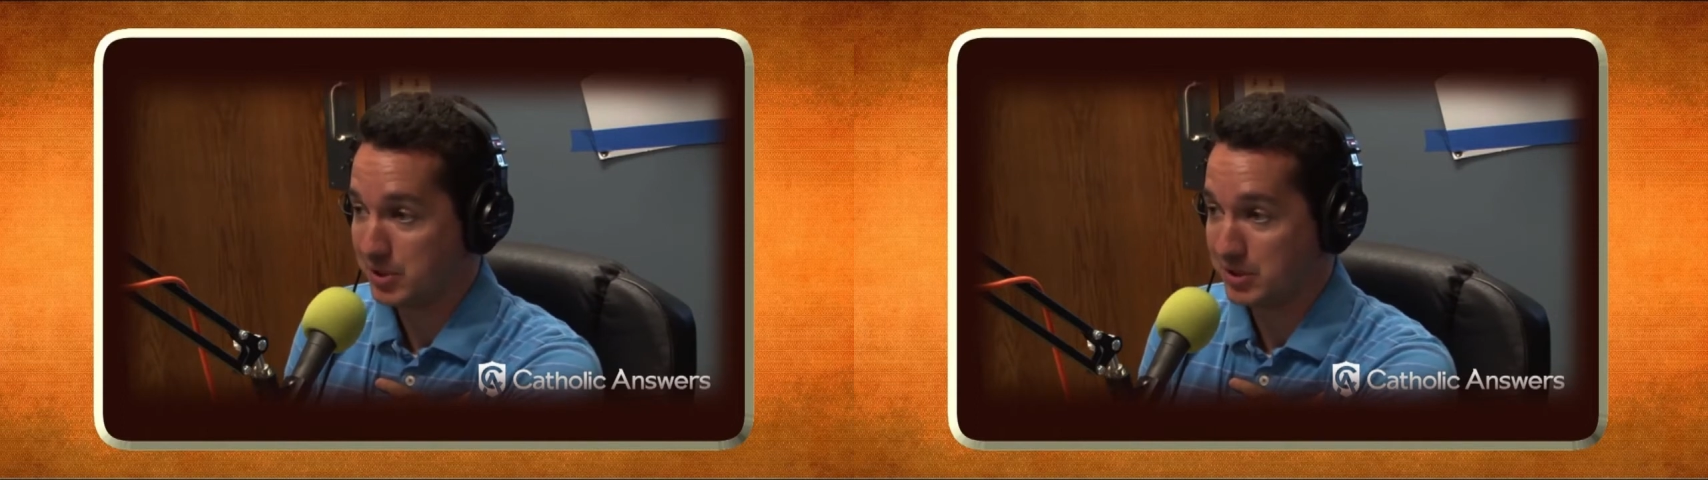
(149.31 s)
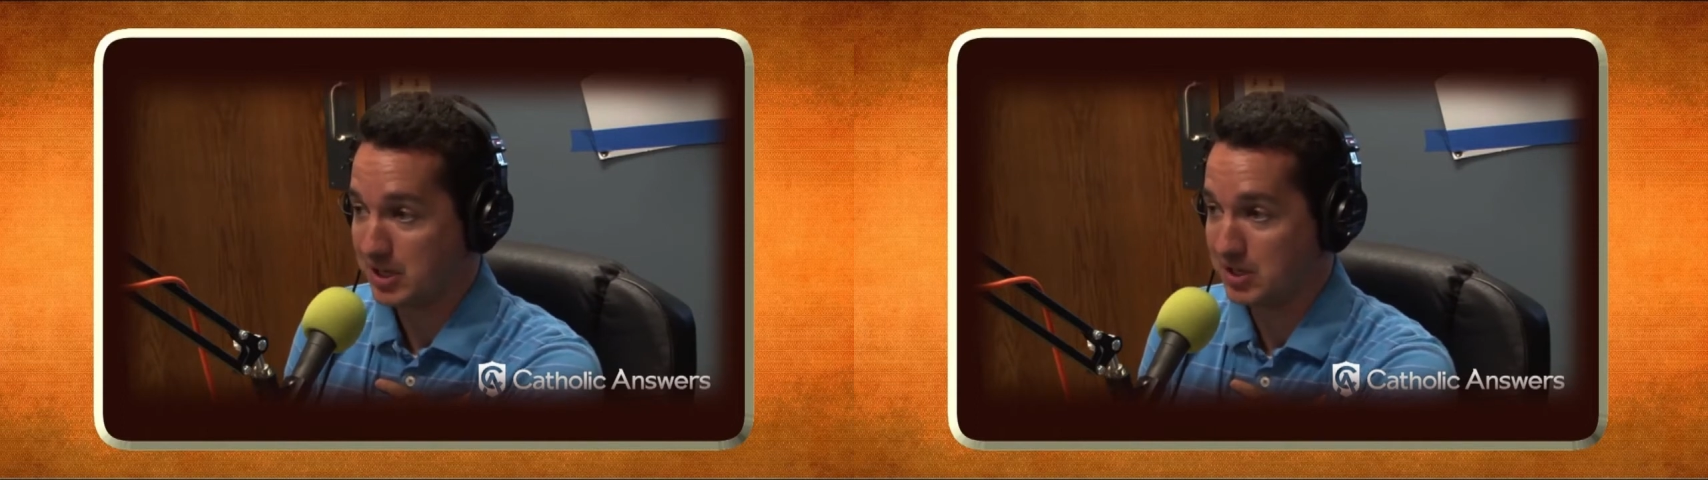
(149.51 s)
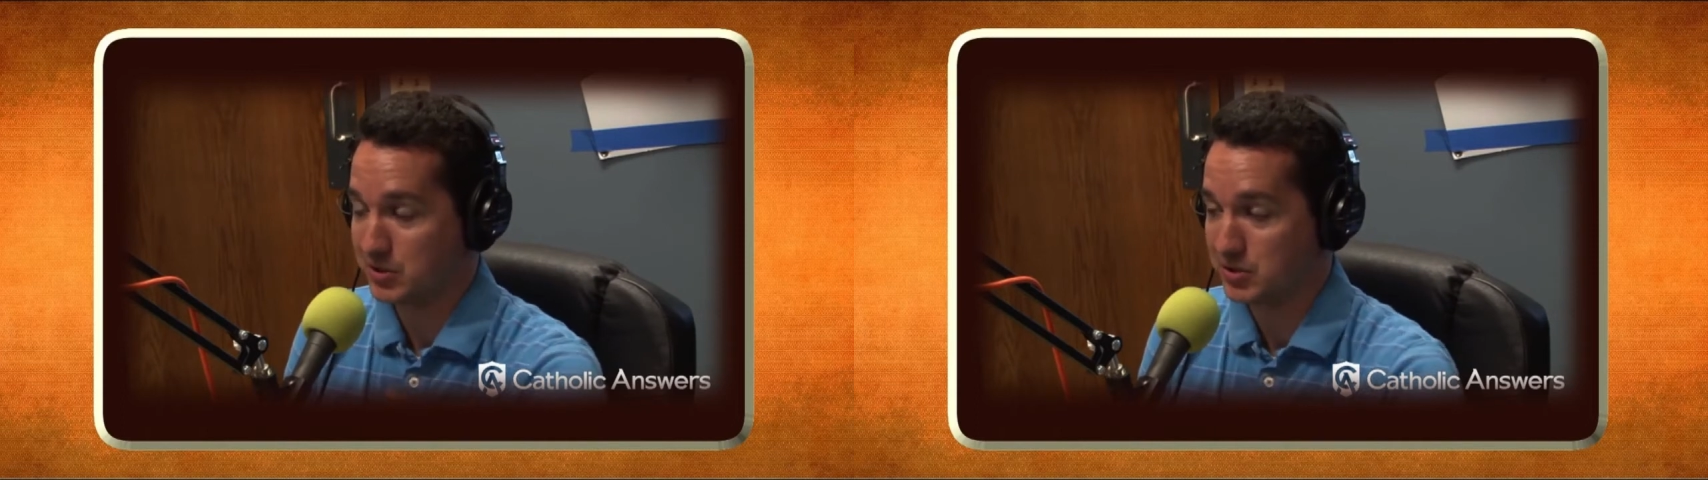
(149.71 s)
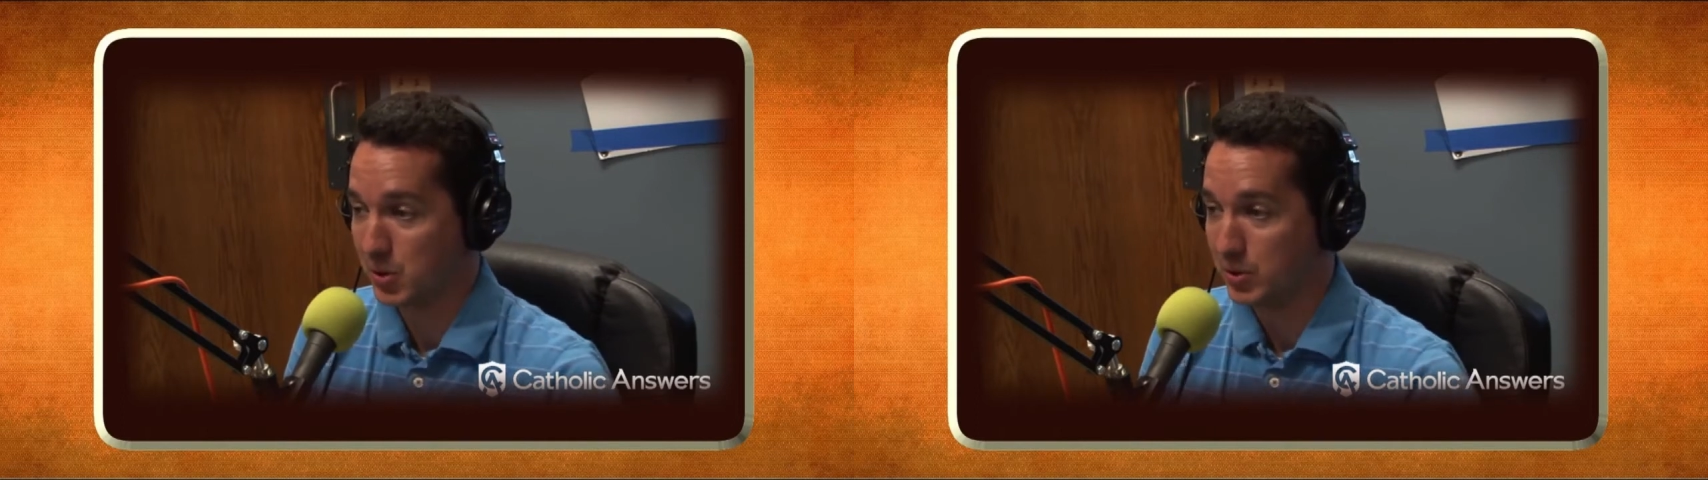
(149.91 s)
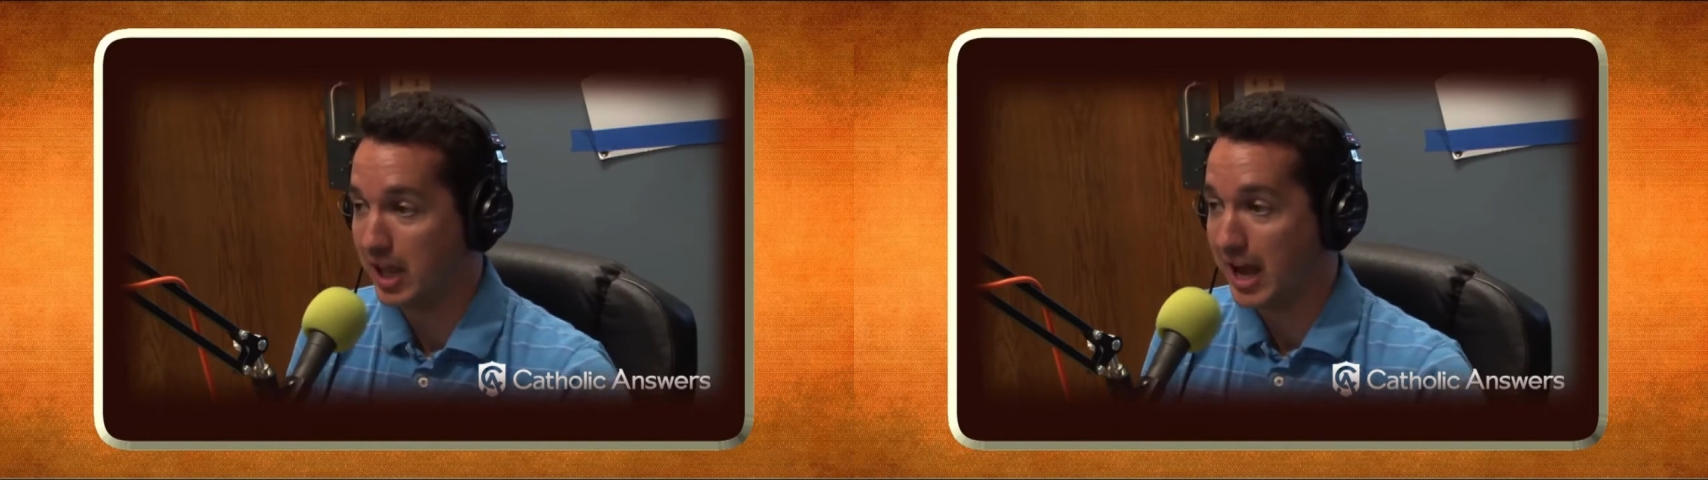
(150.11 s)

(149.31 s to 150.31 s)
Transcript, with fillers: billion years old,